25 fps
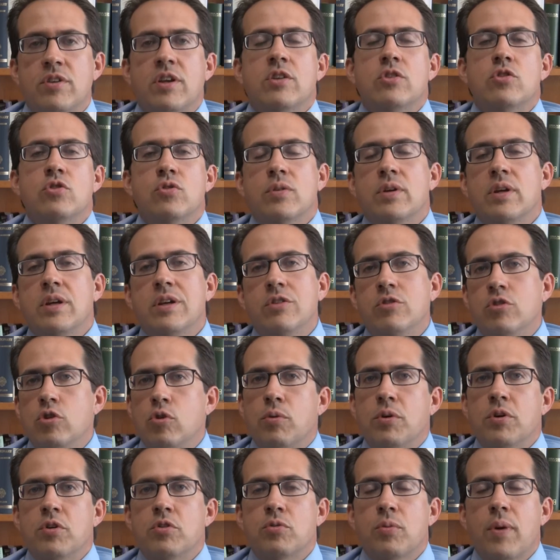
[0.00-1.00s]
century
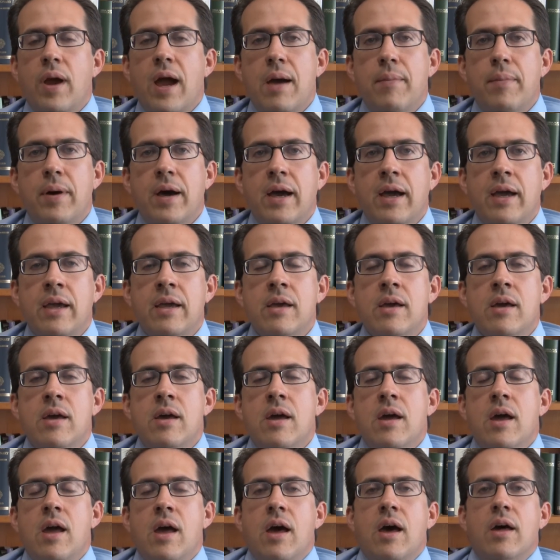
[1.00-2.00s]
Jewish rabbi,
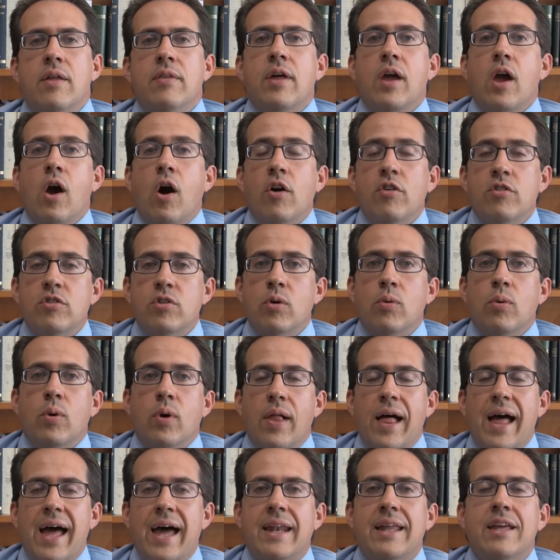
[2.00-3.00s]
they also
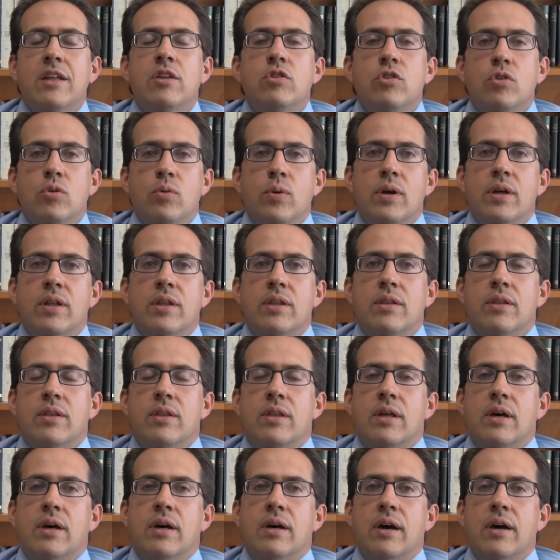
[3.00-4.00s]
will add into it
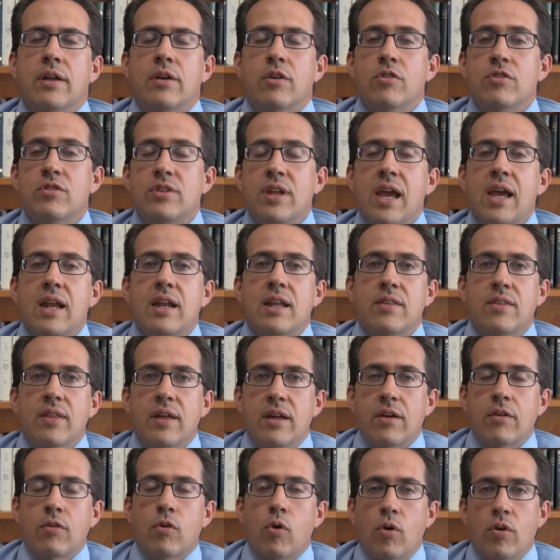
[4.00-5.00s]
the understanding
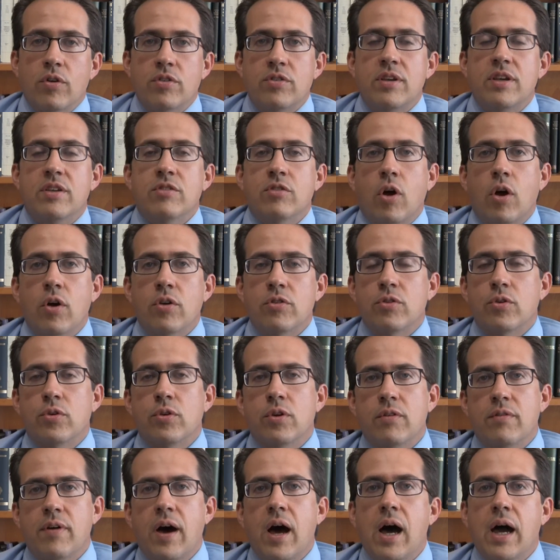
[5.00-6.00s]
that, of course, he's also
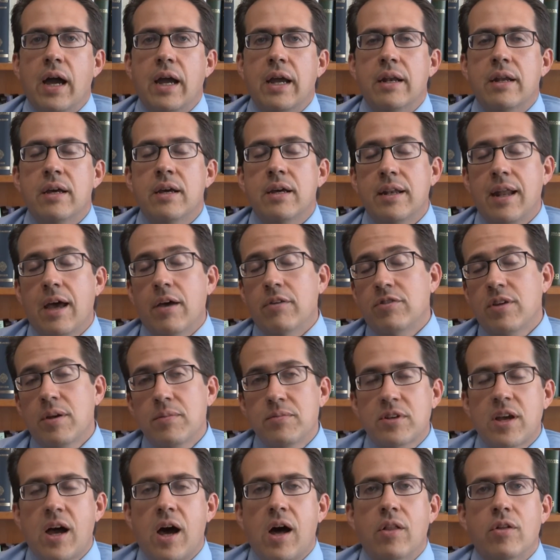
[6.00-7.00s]
divine. Now,
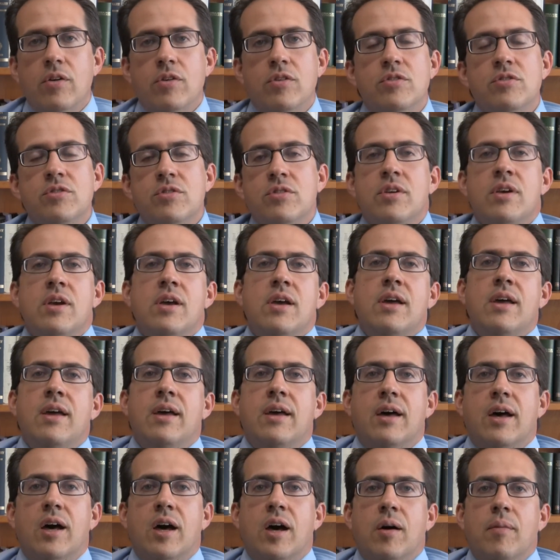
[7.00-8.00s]
some scholars
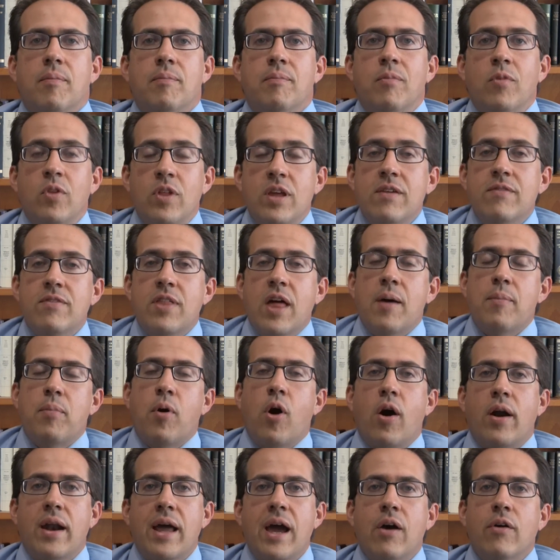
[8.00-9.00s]
um, leave that
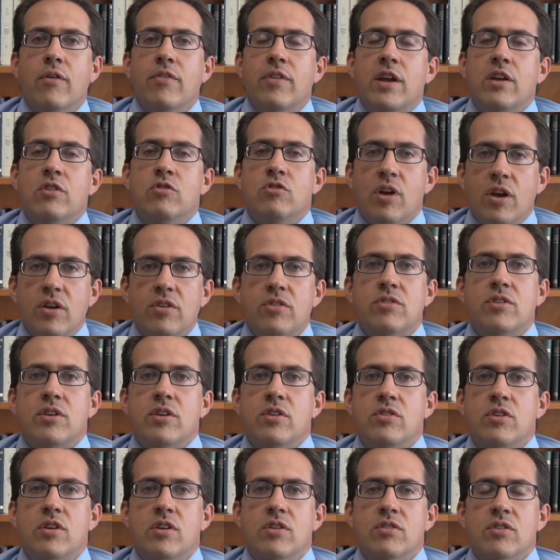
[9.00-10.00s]
part out and they just
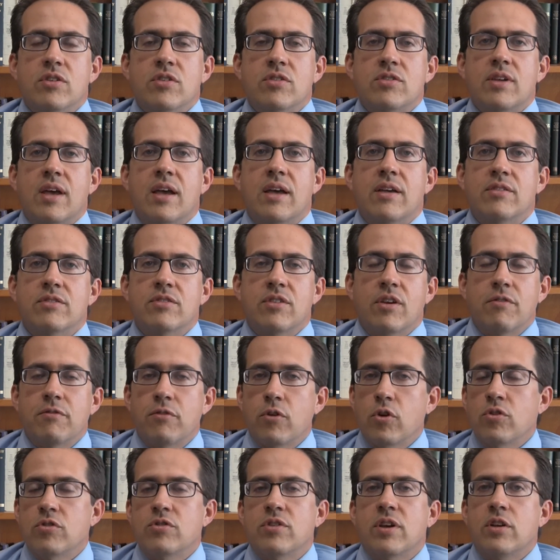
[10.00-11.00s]
see Jesus as a
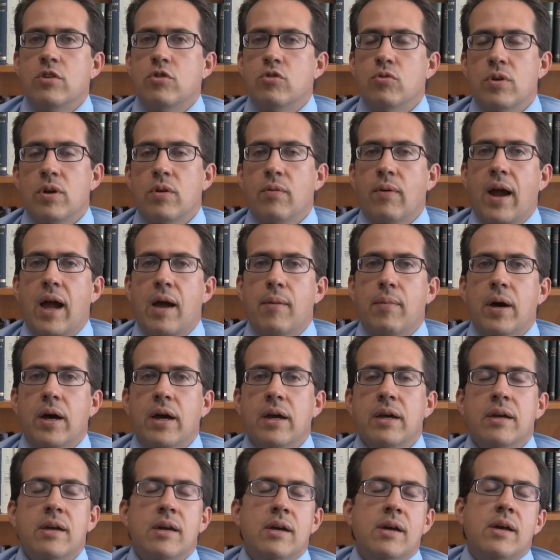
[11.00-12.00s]
first century
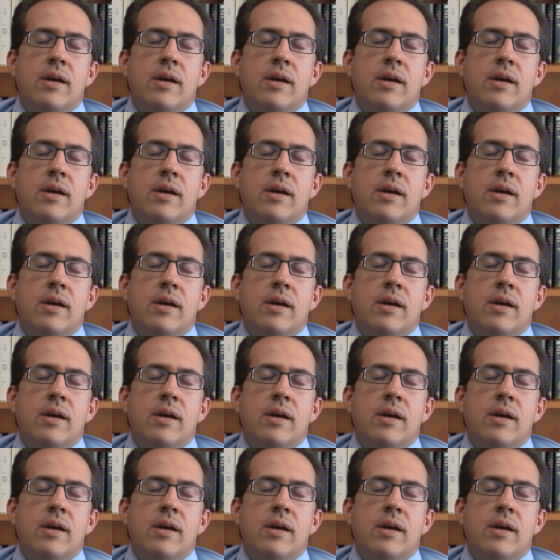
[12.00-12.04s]
rabbi.